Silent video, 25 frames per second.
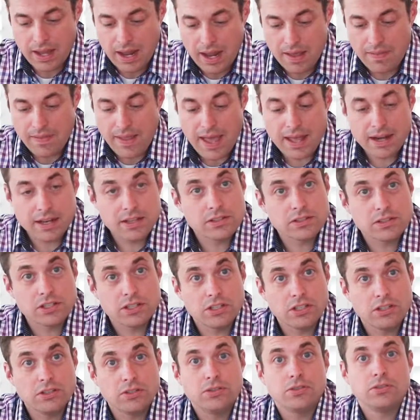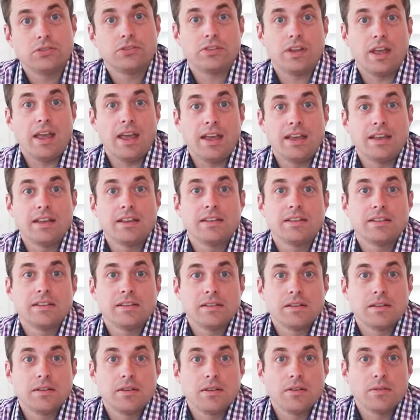and that is to use a
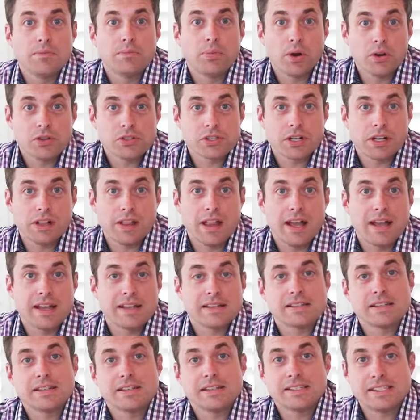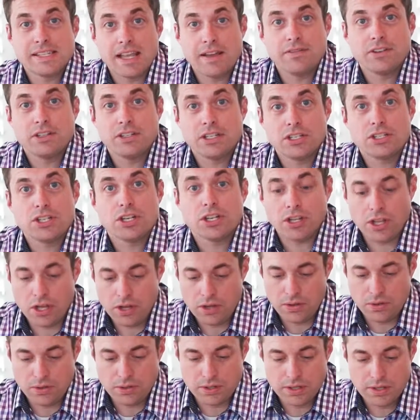personalized 7-digit
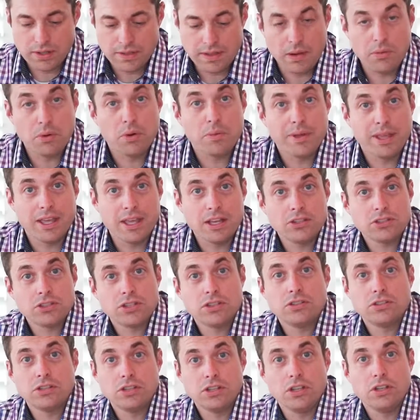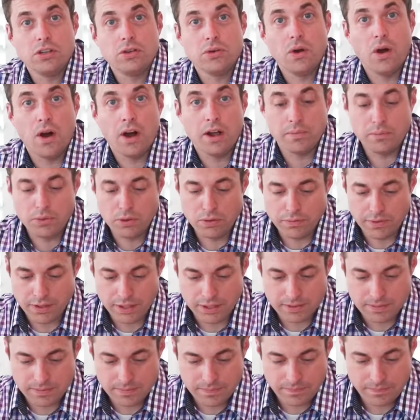code that will be issued to you on
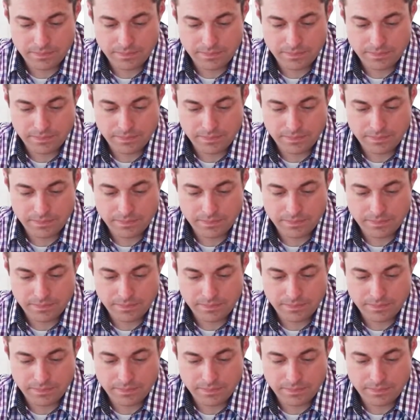move-in.